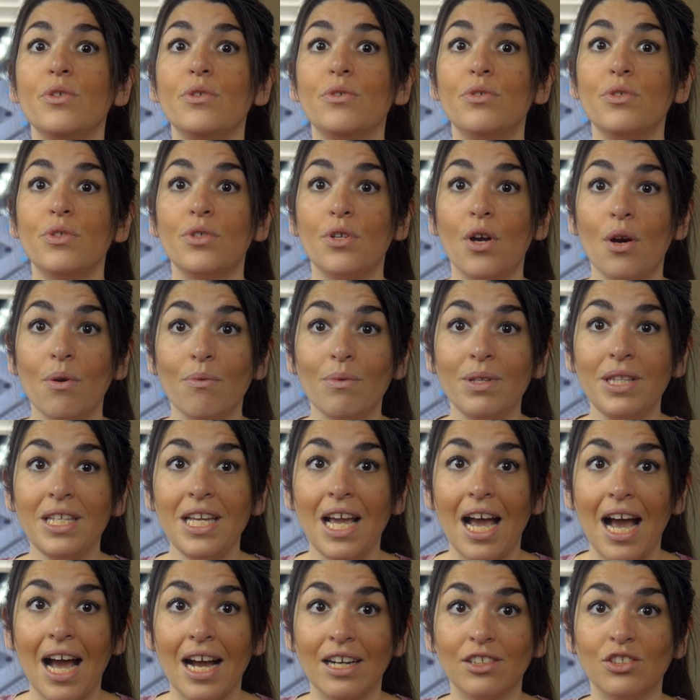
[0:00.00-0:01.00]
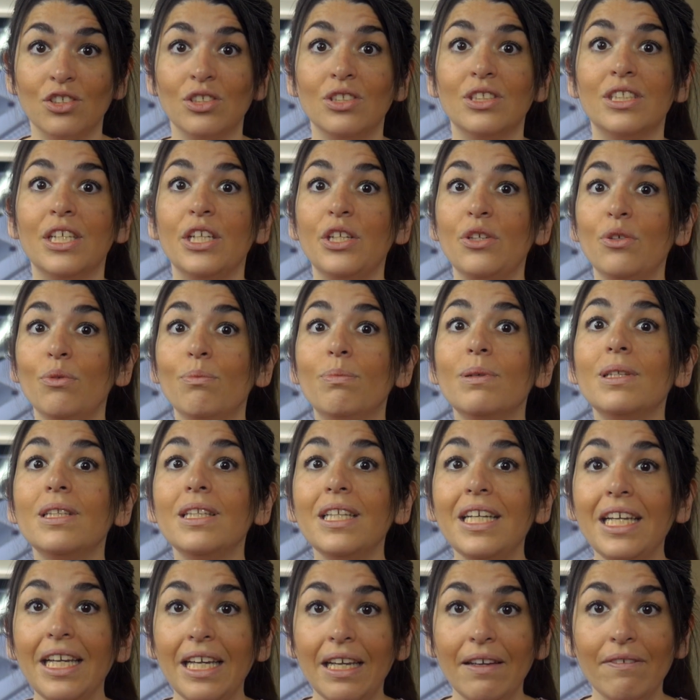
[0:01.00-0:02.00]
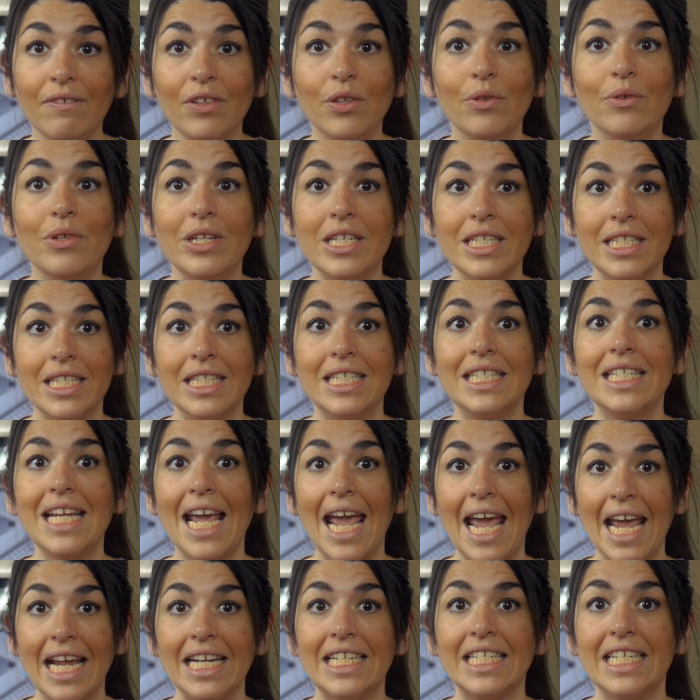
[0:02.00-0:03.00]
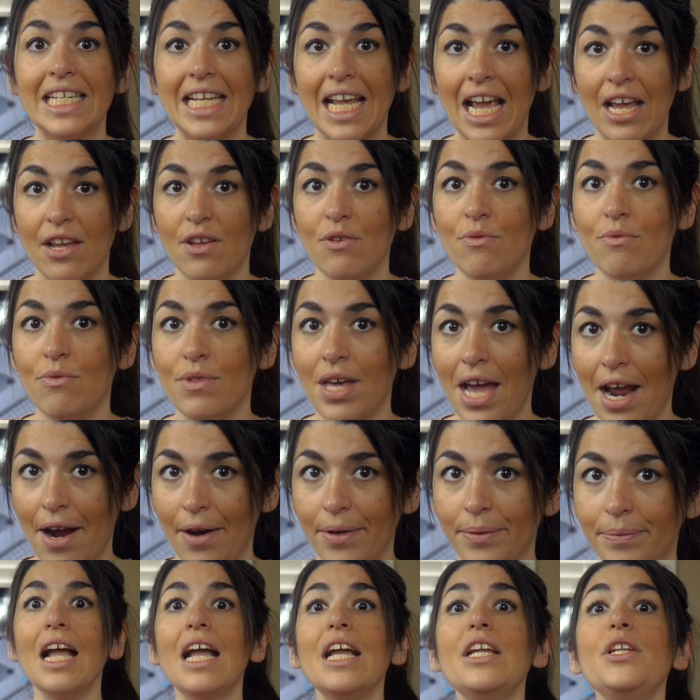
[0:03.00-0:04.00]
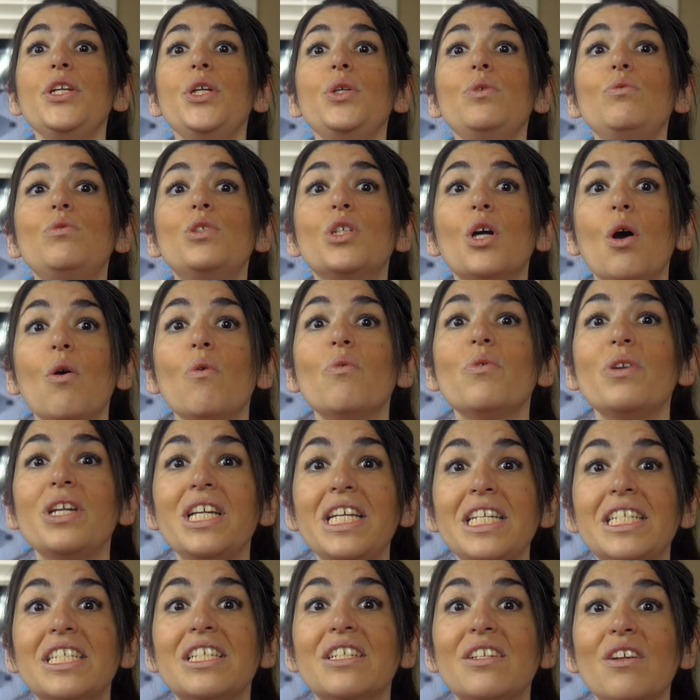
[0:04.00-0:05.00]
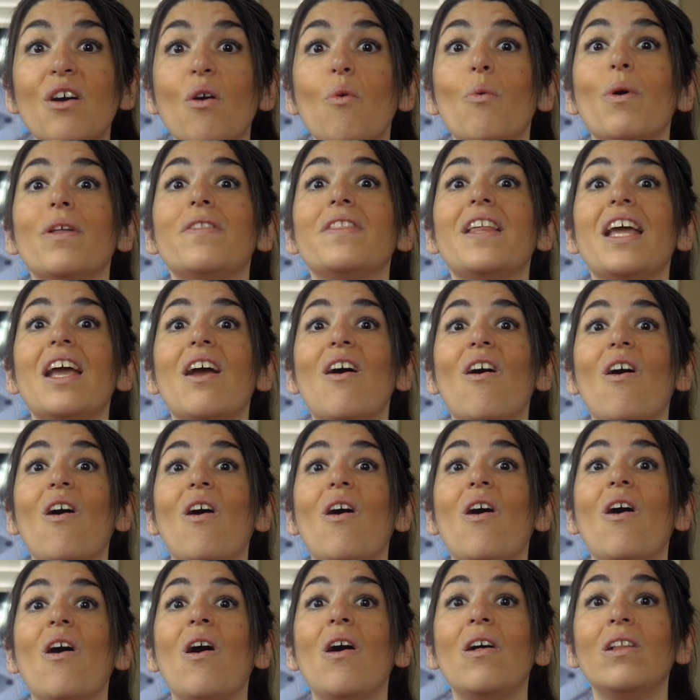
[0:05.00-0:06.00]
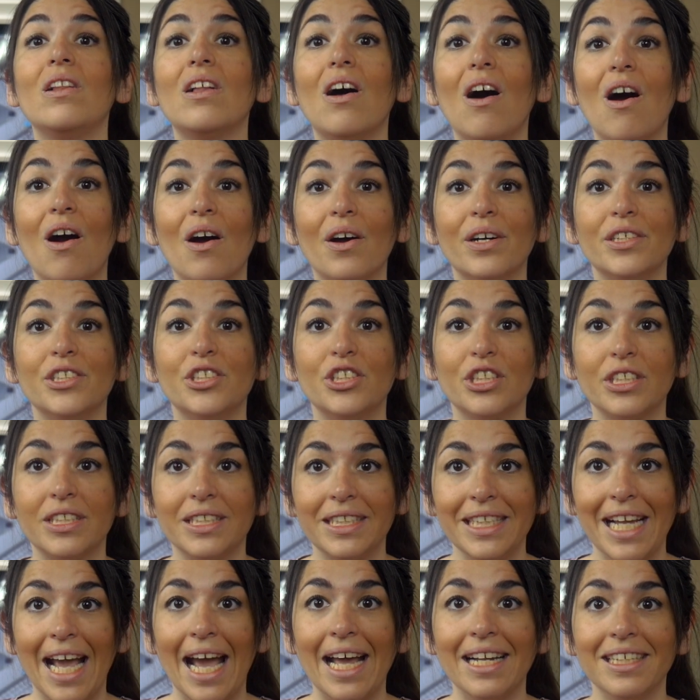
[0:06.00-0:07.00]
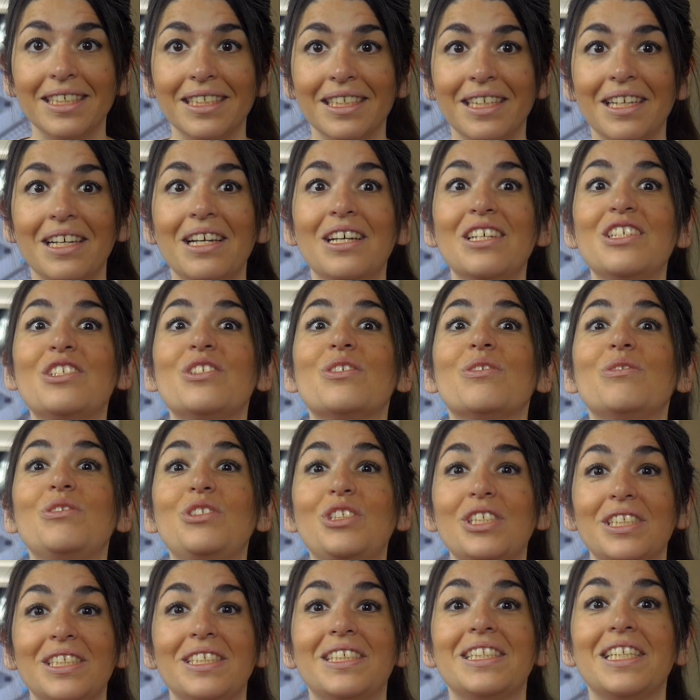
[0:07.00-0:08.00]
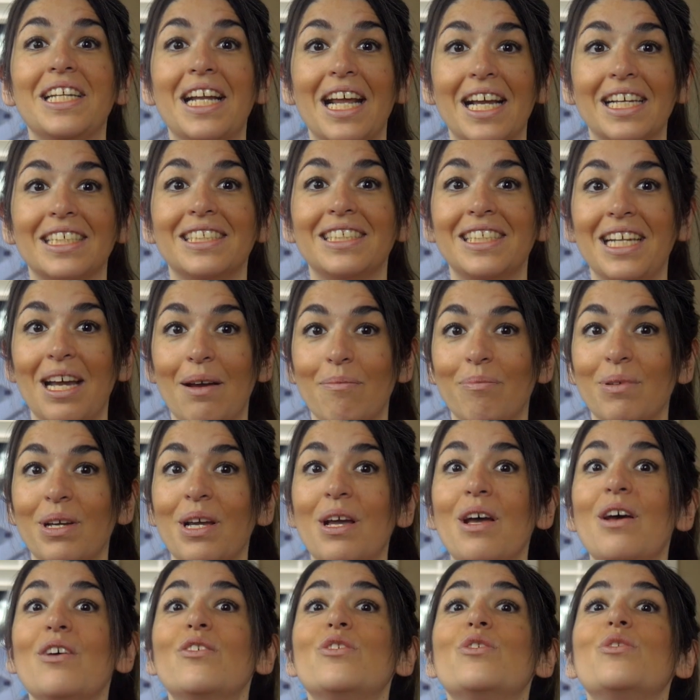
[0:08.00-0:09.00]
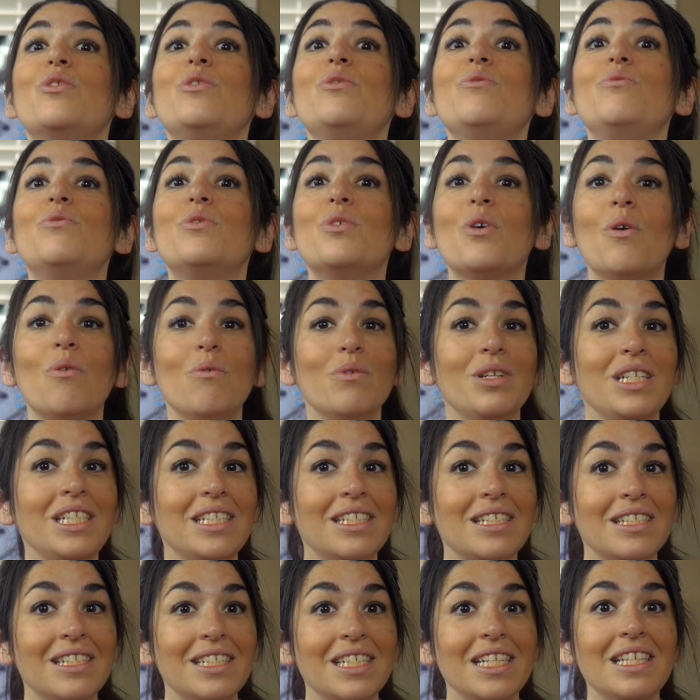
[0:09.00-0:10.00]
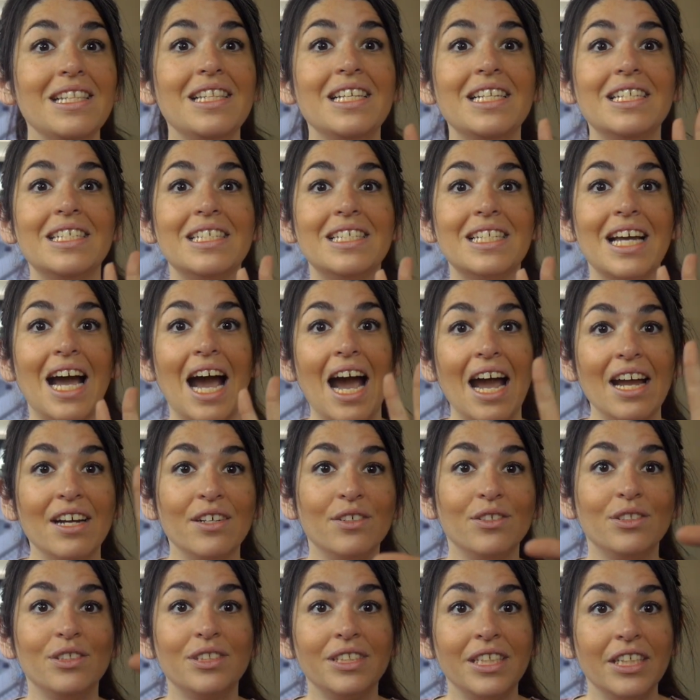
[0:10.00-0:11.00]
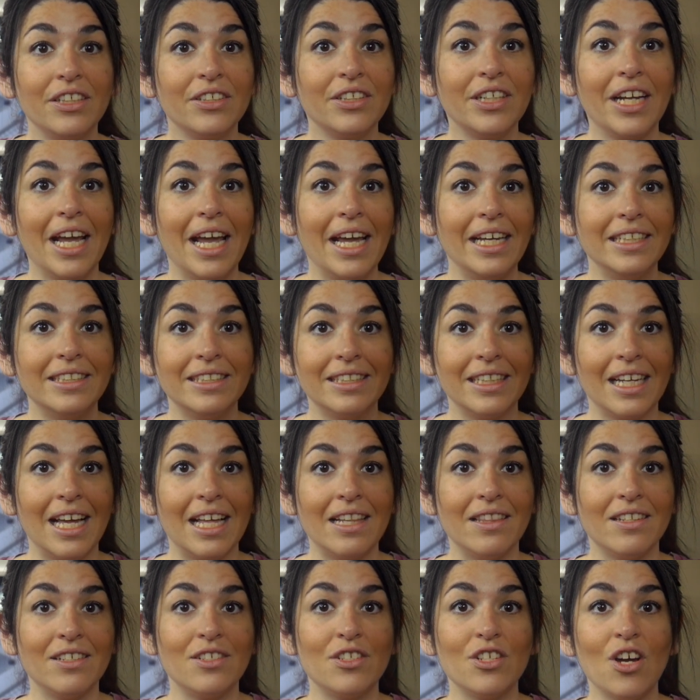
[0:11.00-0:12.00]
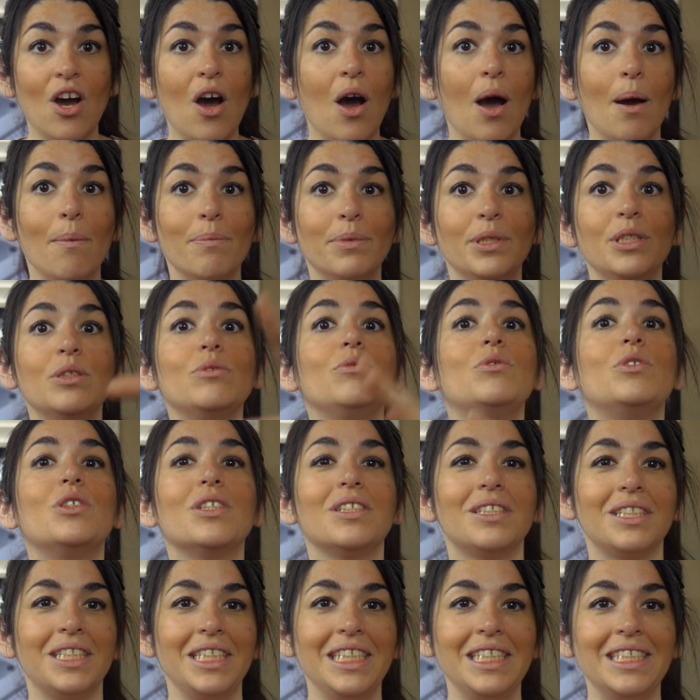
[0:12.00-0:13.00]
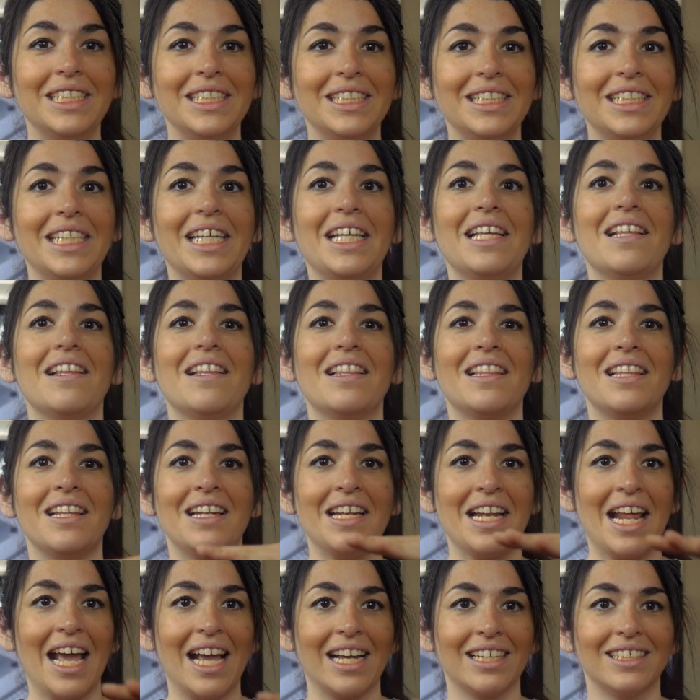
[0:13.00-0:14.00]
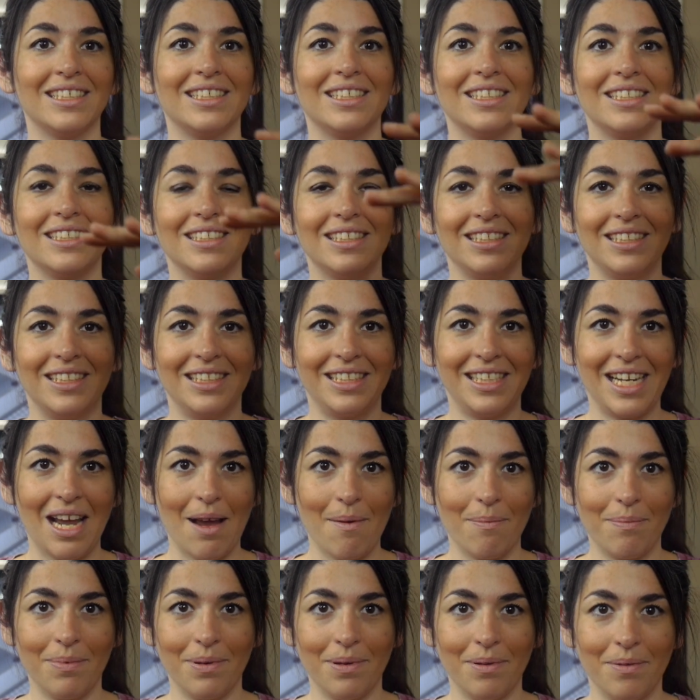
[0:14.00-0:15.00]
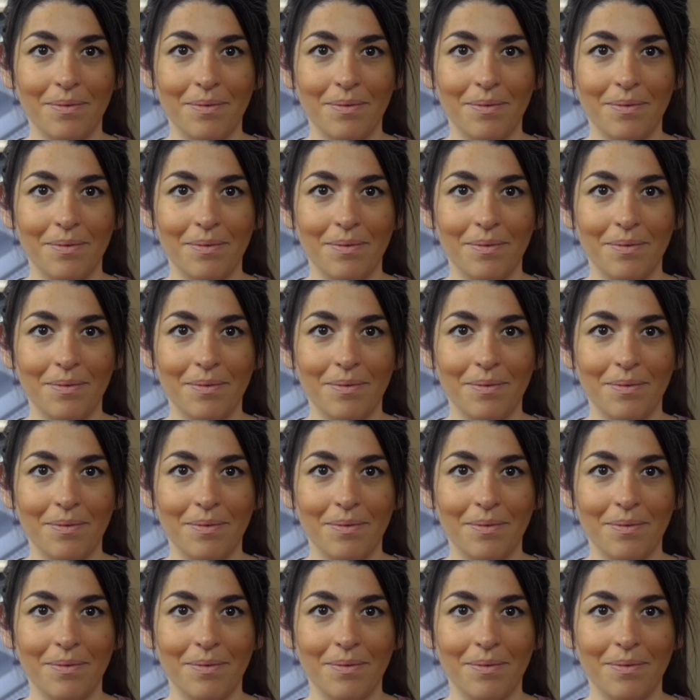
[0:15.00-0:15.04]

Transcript: you start with the actions that you believe you need to take to get you there. And you don't need to know what they all are just yet. So just the next step. So you don't need to see the entire staircase and the top. You just need to see the next step.